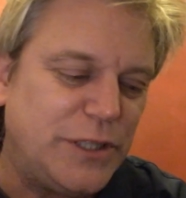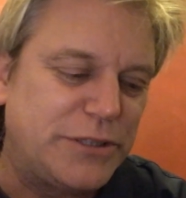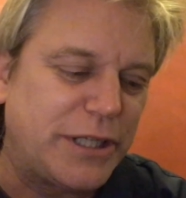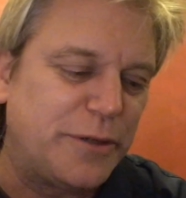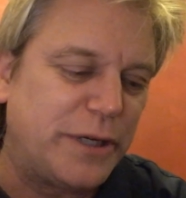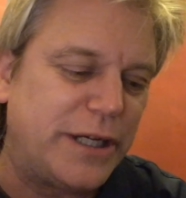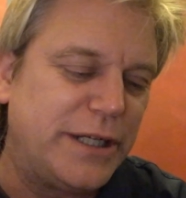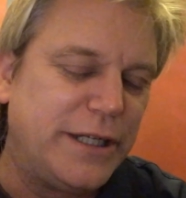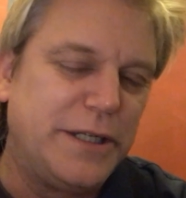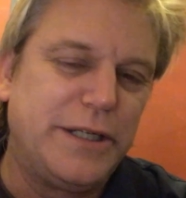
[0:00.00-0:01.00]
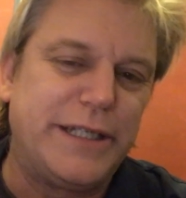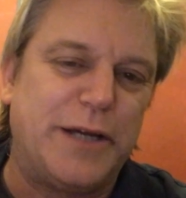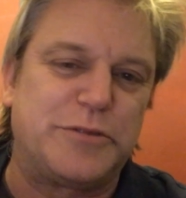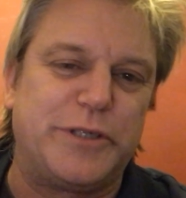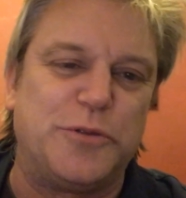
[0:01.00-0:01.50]
So
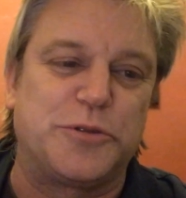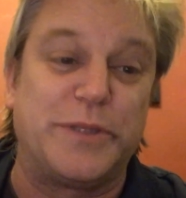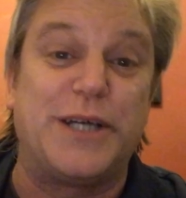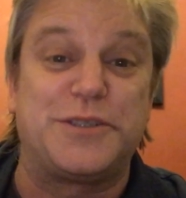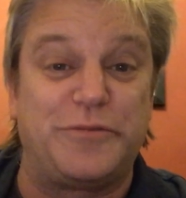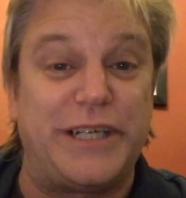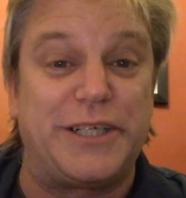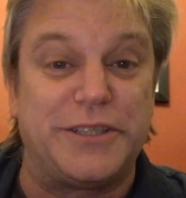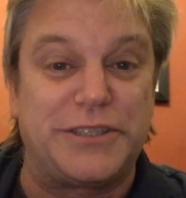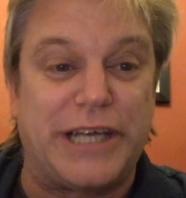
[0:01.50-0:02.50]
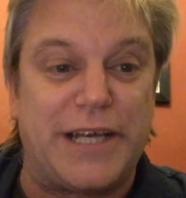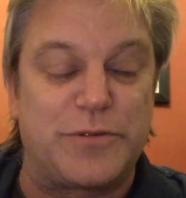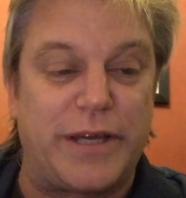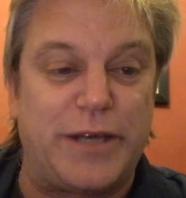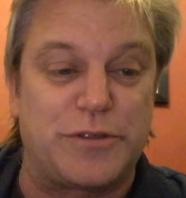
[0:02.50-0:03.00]
that was really awesome. That was a really good chat
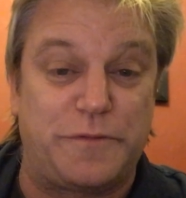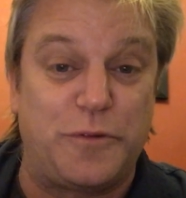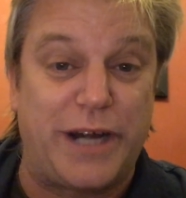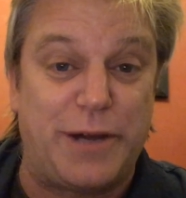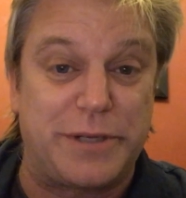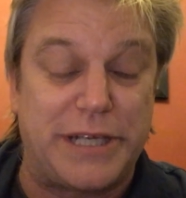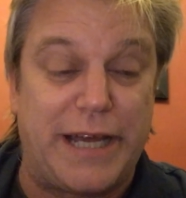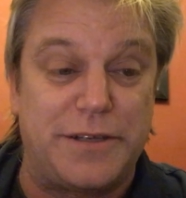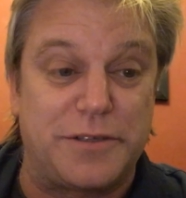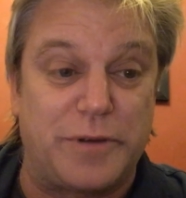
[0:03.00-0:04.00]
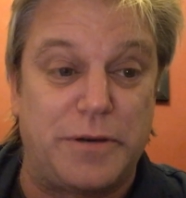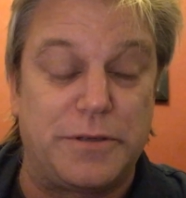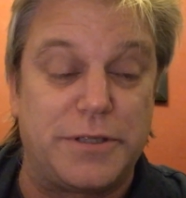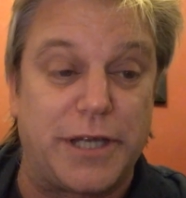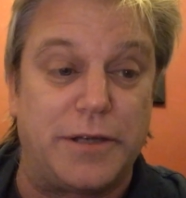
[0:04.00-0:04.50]
as well. That was a 4-hour chat as
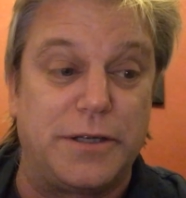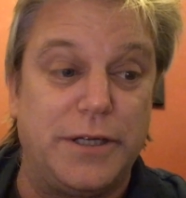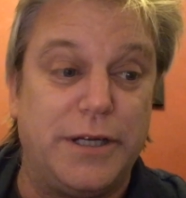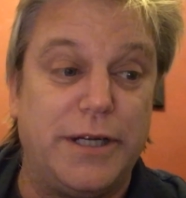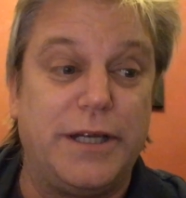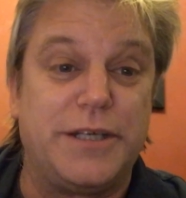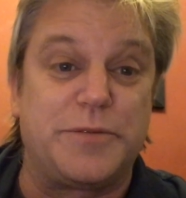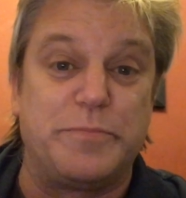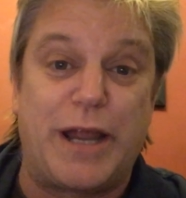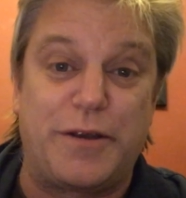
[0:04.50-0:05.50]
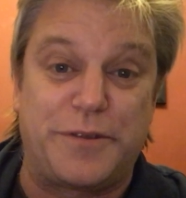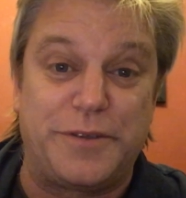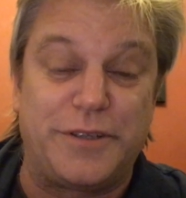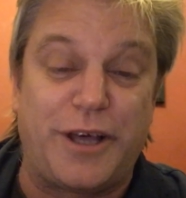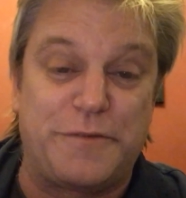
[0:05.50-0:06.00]
well. So some
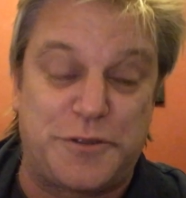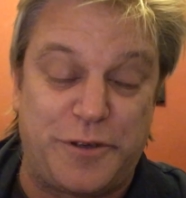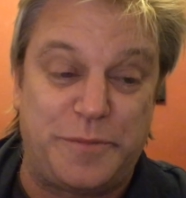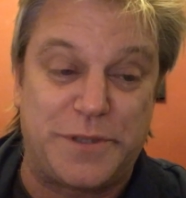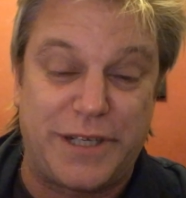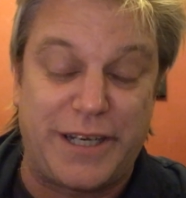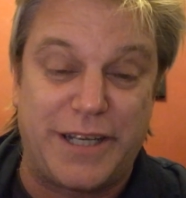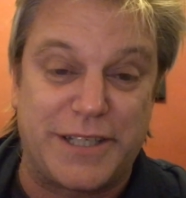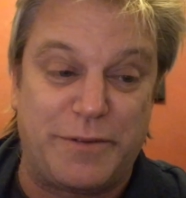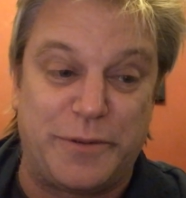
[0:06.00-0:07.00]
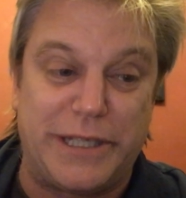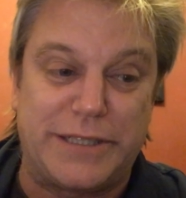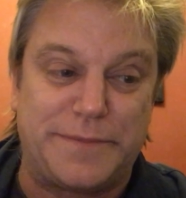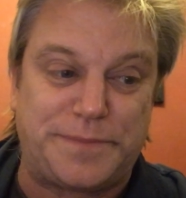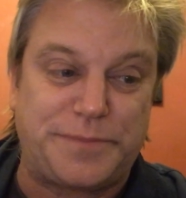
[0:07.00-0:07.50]
marathon live streams in the last couple of
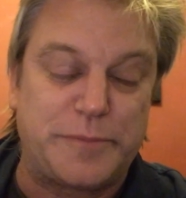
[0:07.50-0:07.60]
weeks.